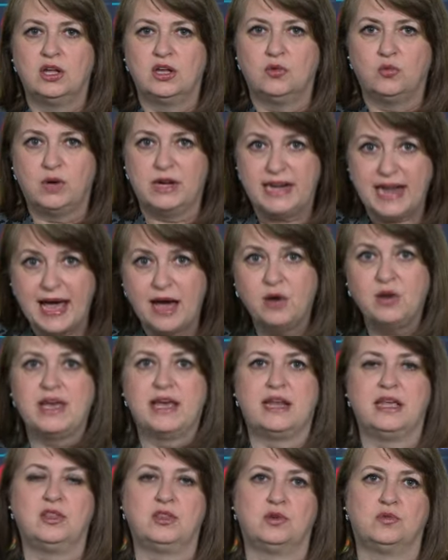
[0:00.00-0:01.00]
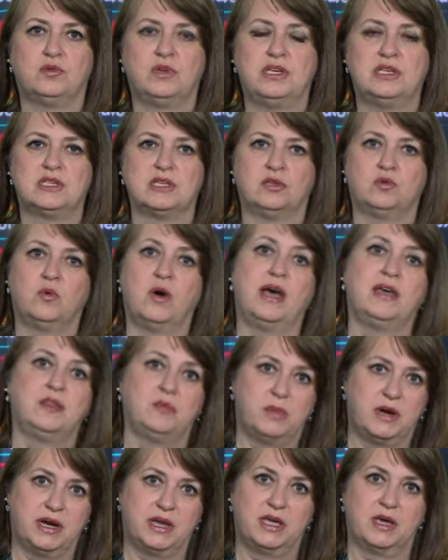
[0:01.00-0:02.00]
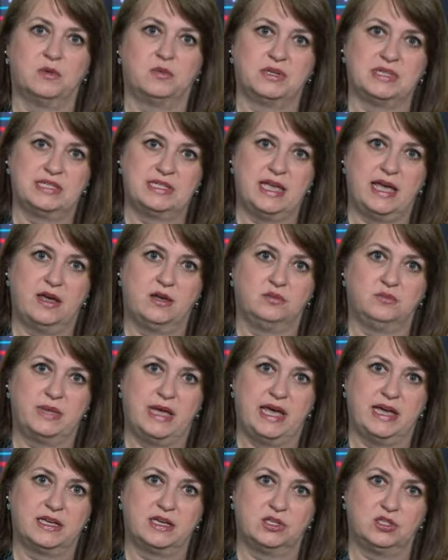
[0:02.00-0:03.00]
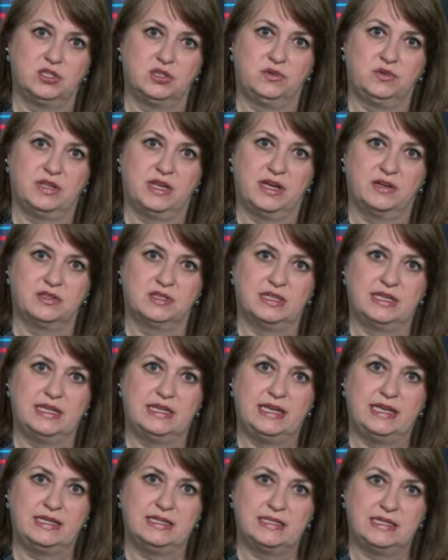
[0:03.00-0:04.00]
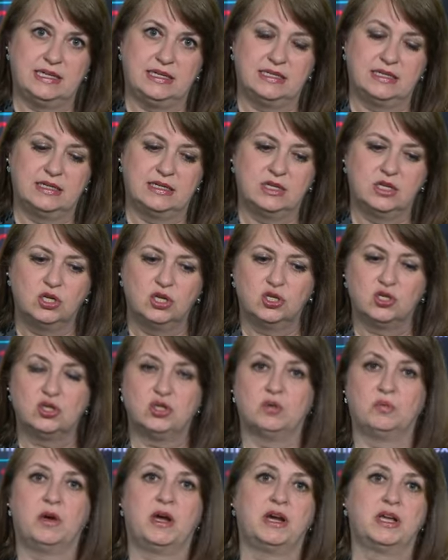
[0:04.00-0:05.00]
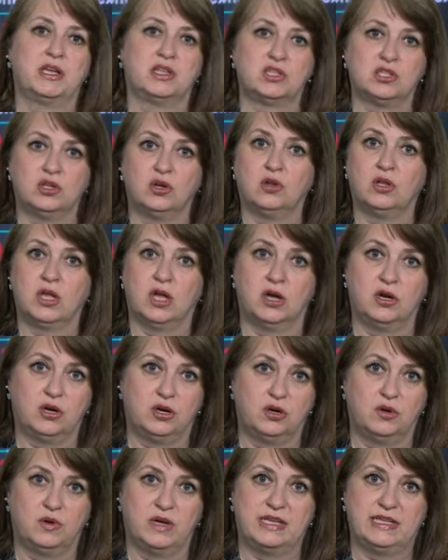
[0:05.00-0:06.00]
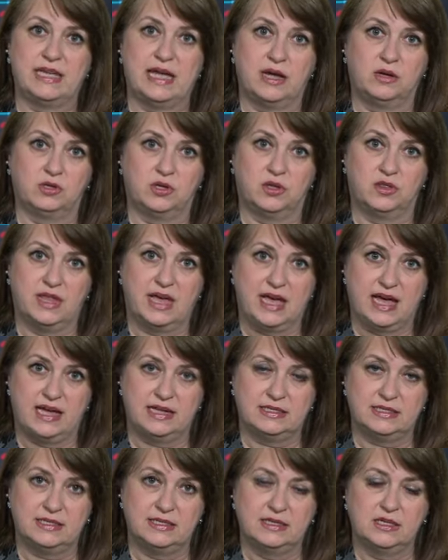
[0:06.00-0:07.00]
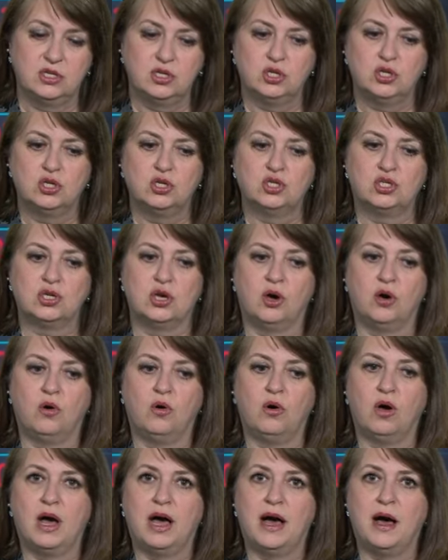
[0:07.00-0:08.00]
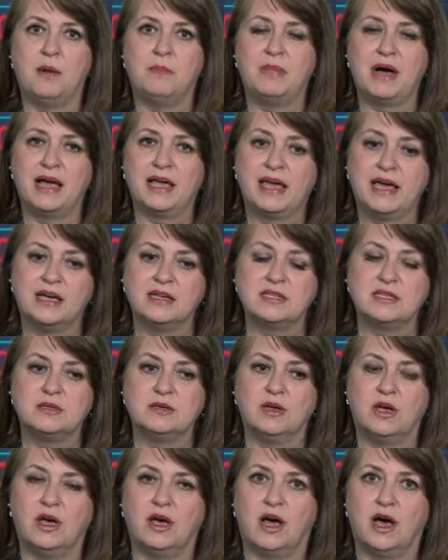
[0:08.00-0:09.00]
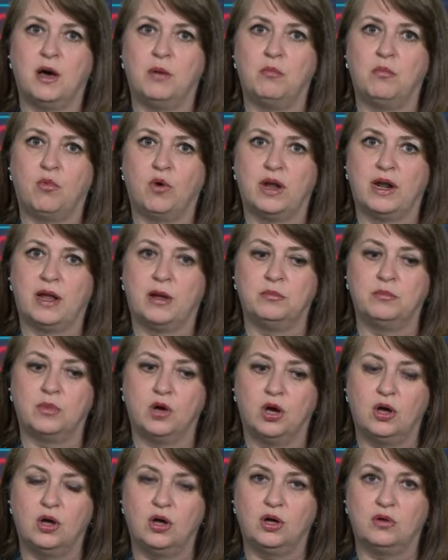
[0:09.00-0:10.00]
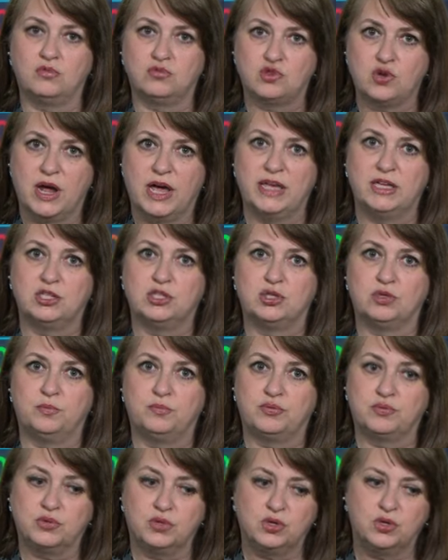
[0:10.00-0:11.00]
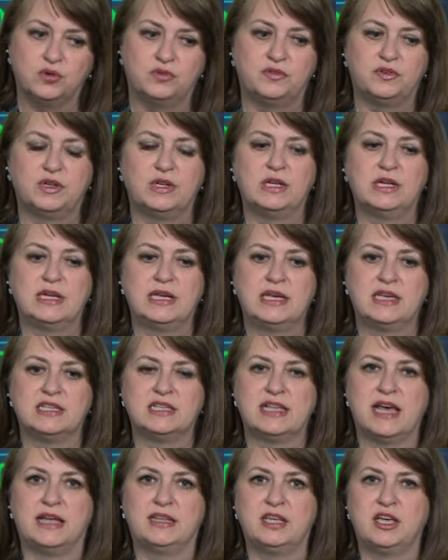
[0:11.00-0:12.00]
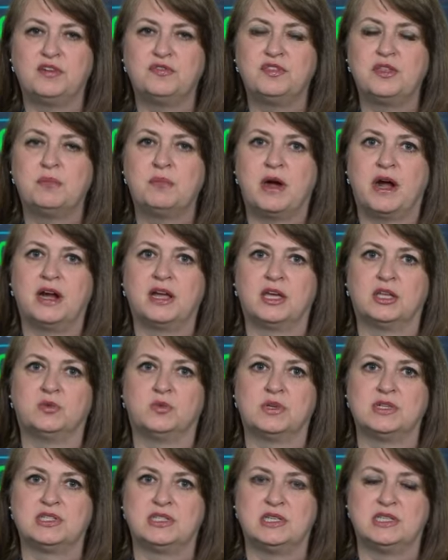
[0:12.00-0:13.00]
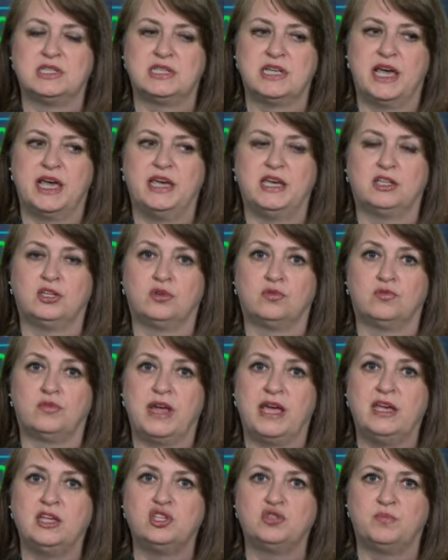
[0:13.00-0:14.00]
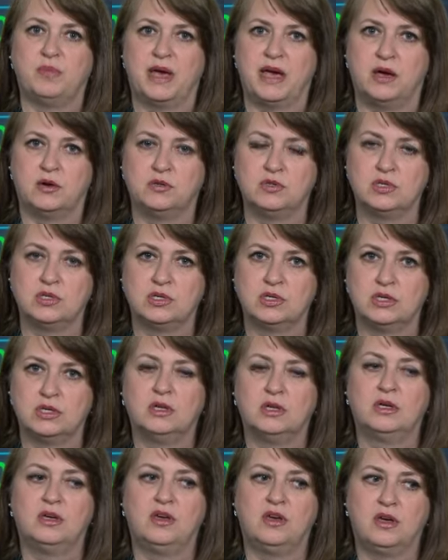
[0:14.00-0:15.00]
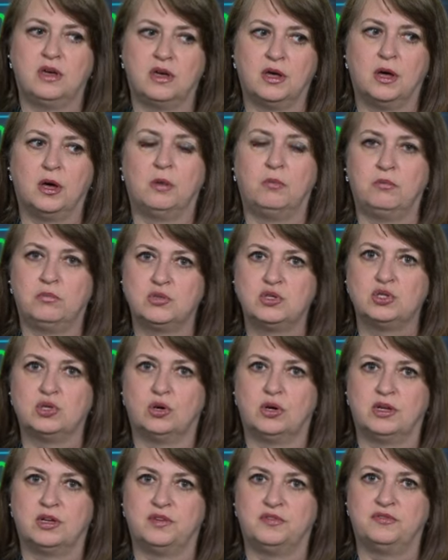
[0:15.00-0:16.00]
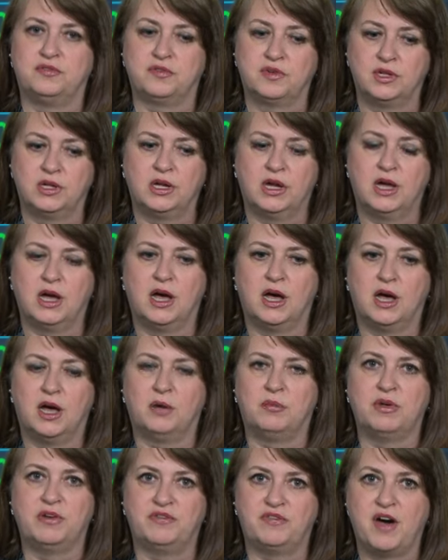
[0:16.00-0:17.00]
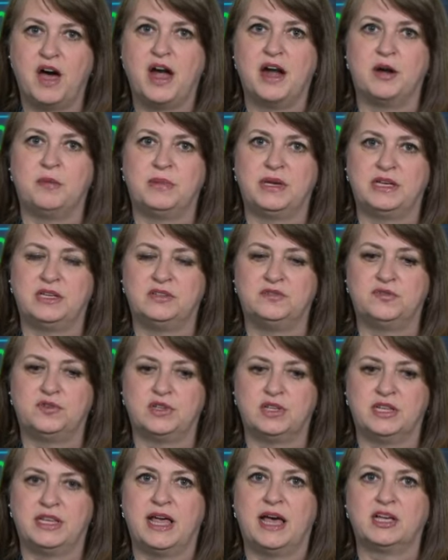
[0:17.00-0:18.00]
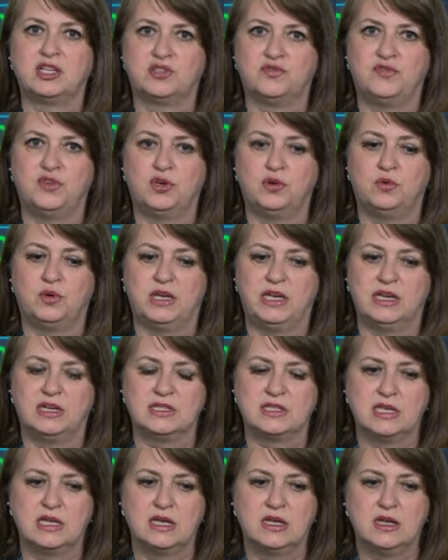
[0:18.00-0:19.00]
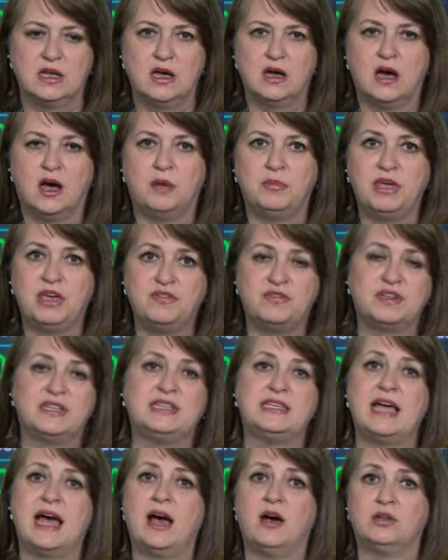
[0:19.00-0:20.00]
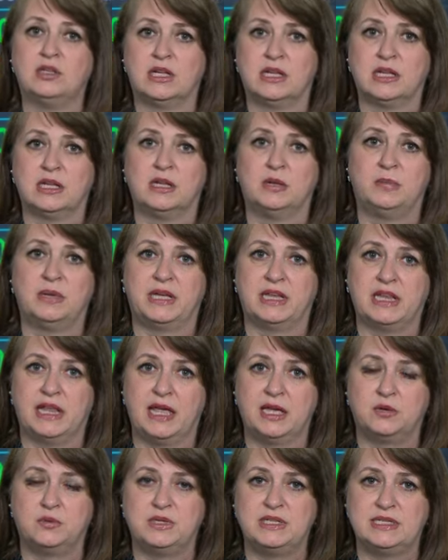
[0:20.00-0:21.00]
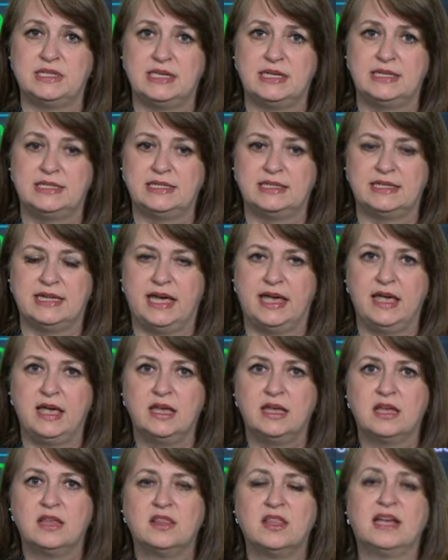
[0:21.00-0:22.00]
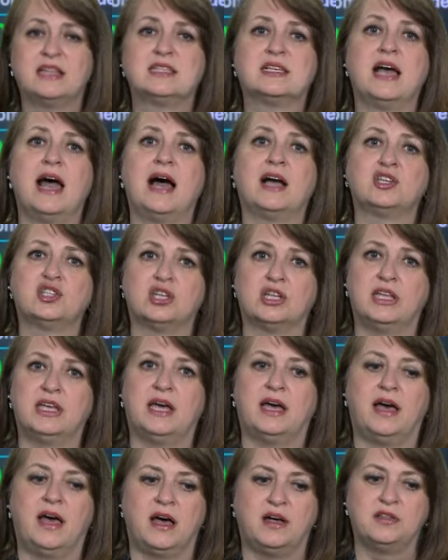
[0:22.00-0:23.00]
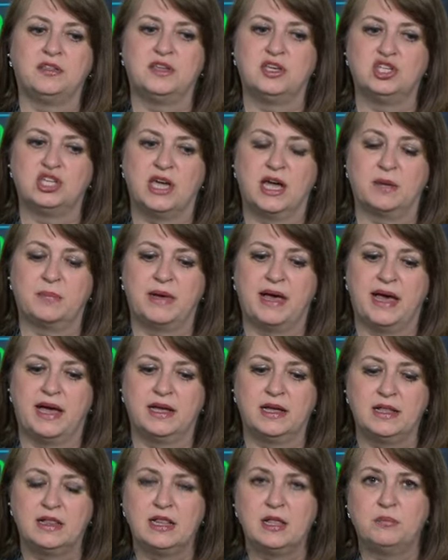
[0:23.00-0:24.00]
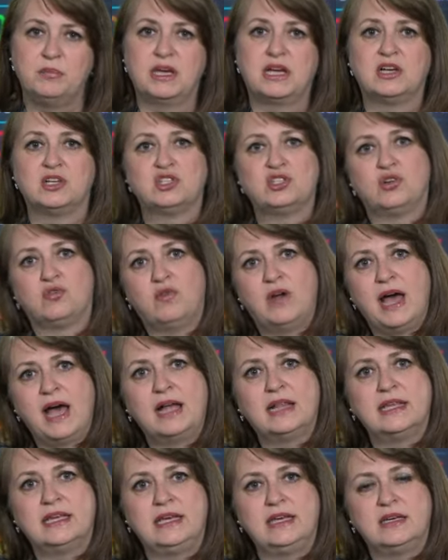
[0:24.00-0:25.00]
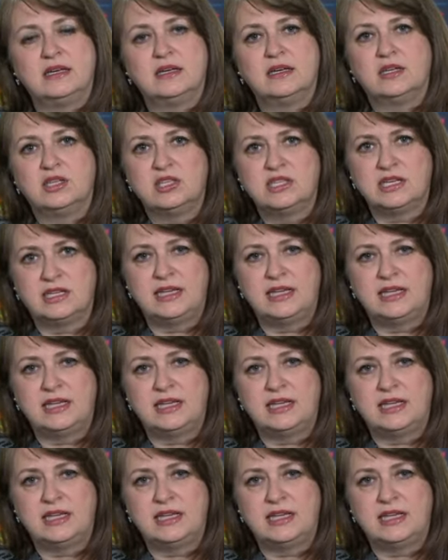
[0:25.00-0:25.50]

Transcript: we're now getting the reason why the market was down back in 2018. So the market's no longer going down on that. So um, I guess um, what I'm trying to prove is that if the market was to stay in a range bound um, sort of um, environment for the next few weeks, um, even down a little bit like we see today, that's actually a healthy check back because the rally to